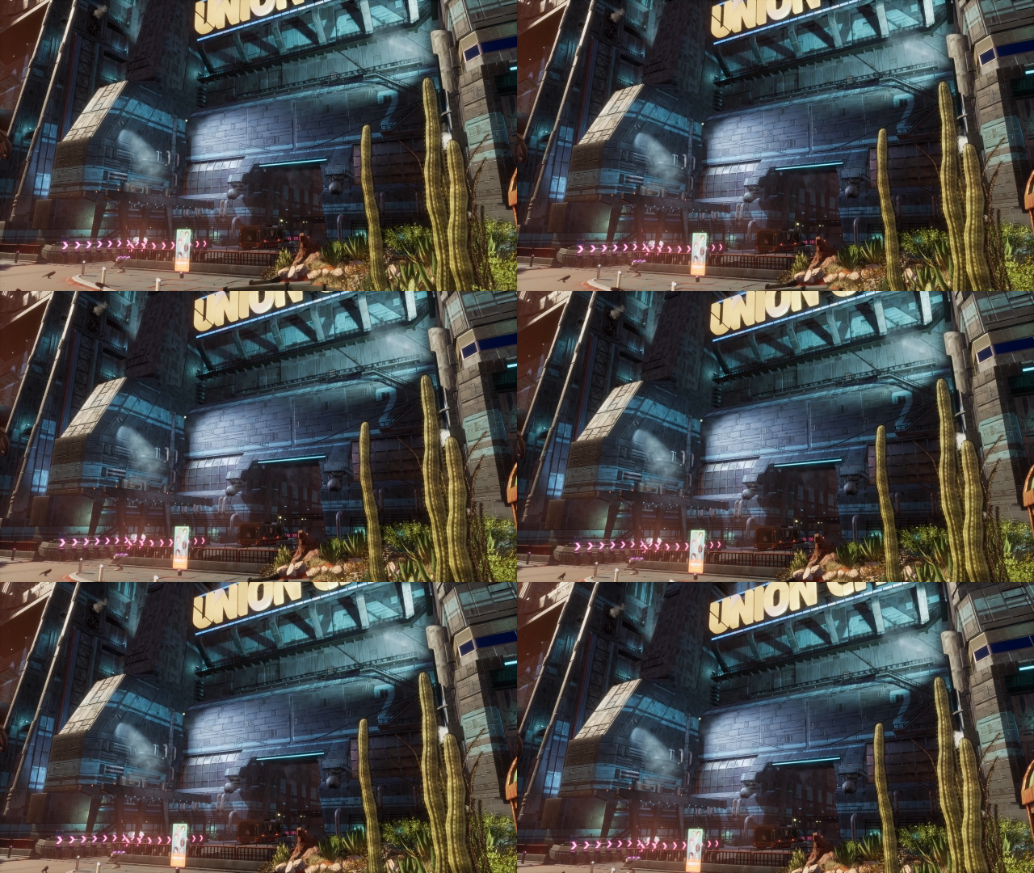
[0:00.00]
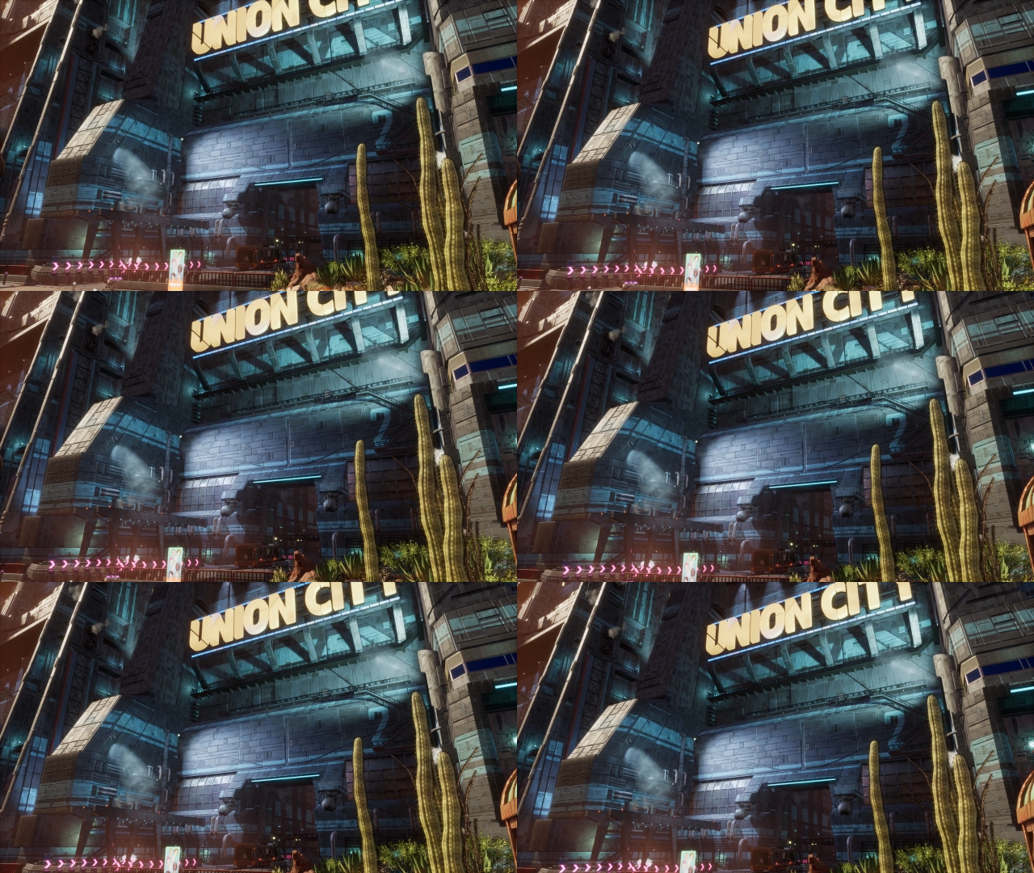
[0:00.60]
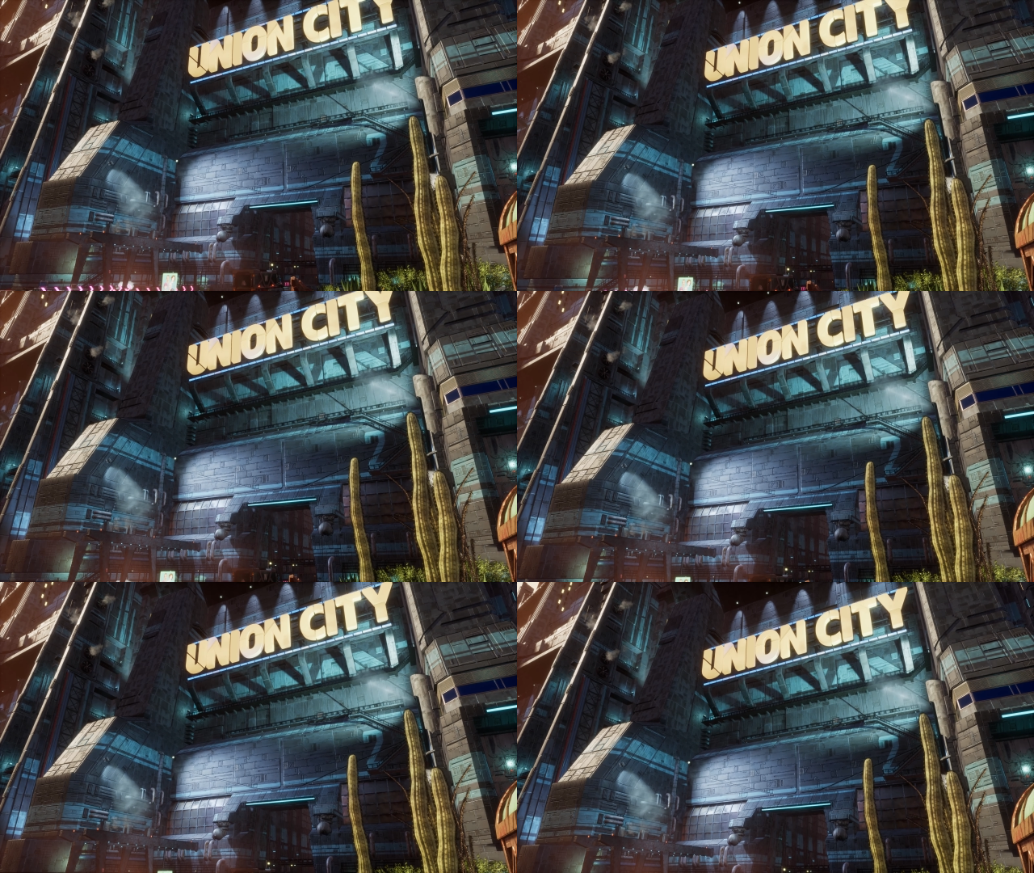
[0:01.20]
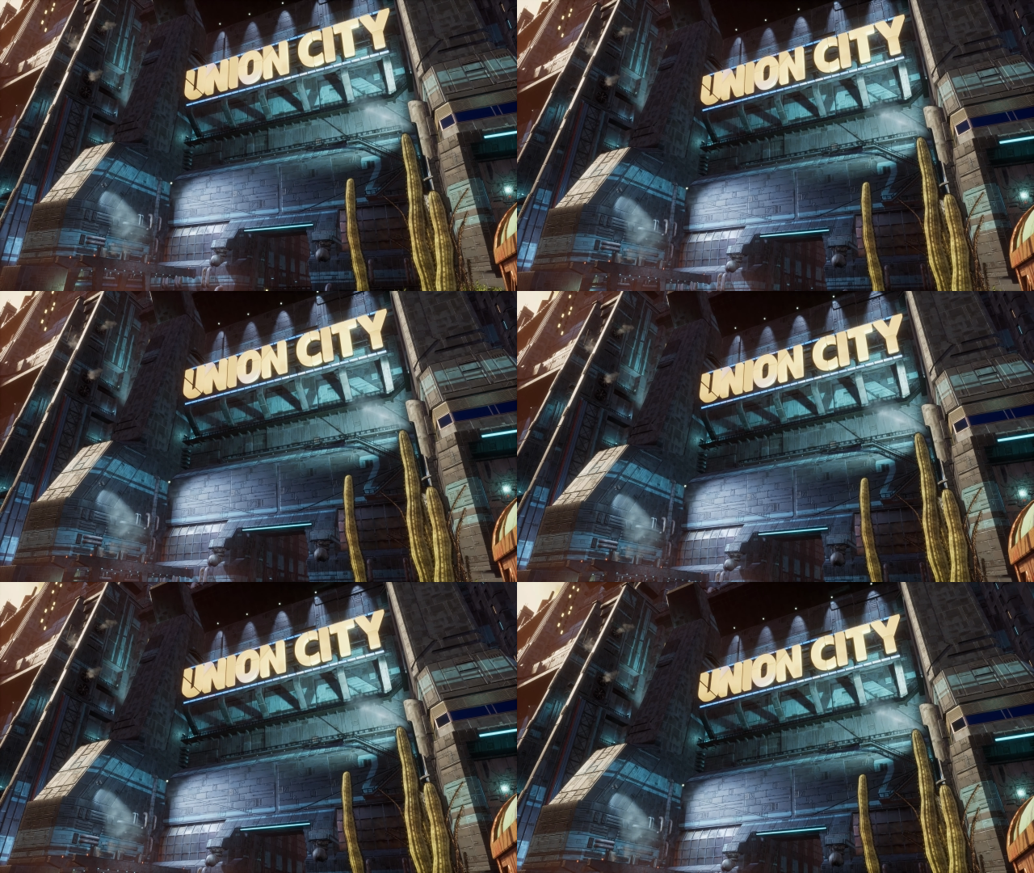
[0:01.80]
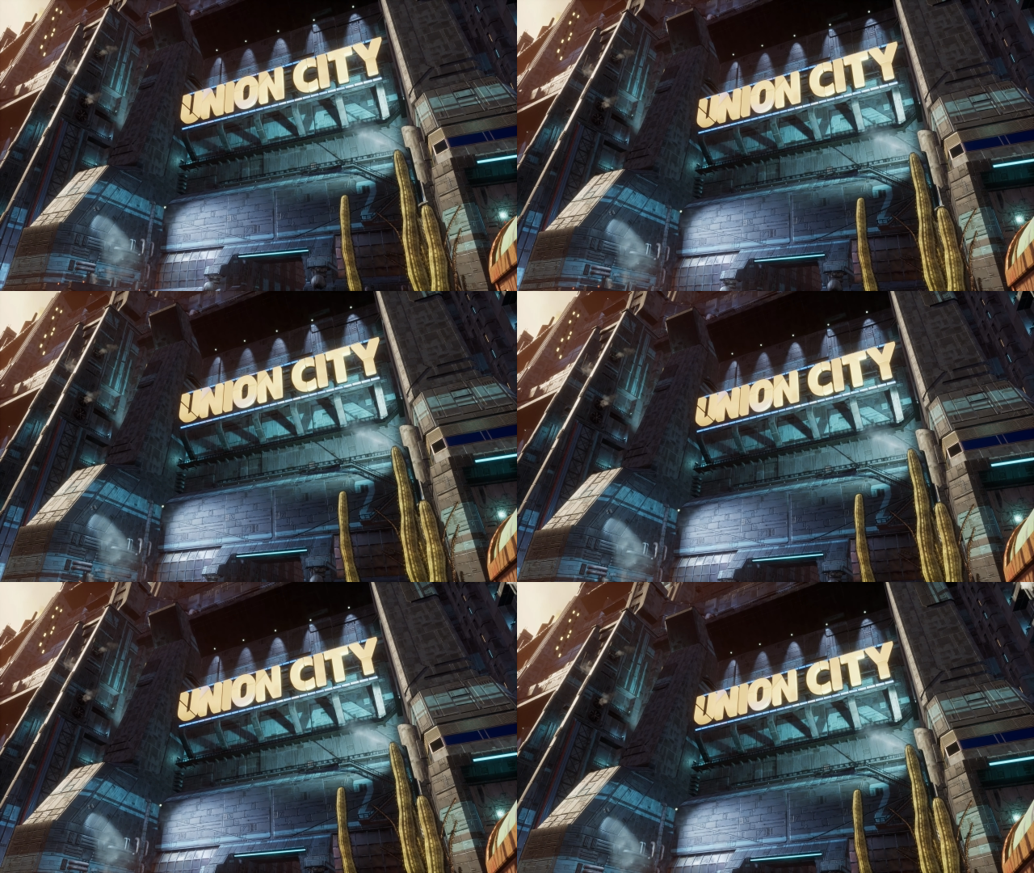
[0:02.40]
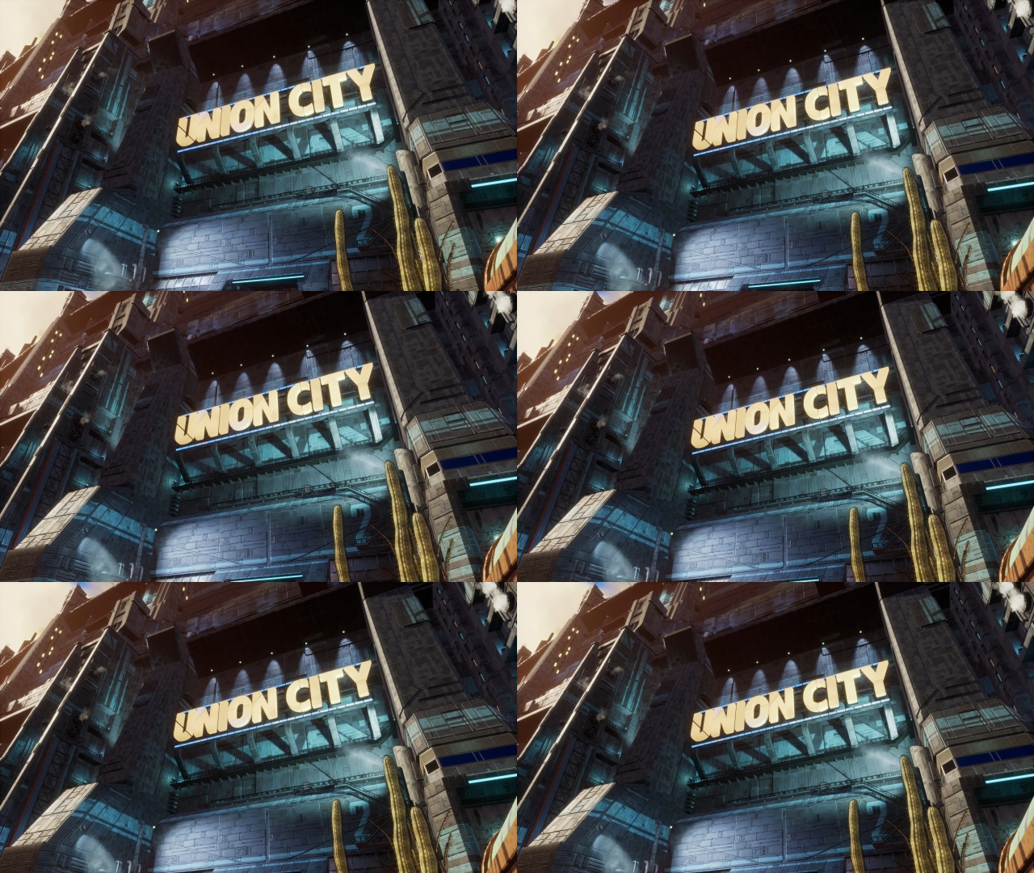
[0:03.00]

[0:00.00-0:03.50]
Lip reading: (no speaker visible)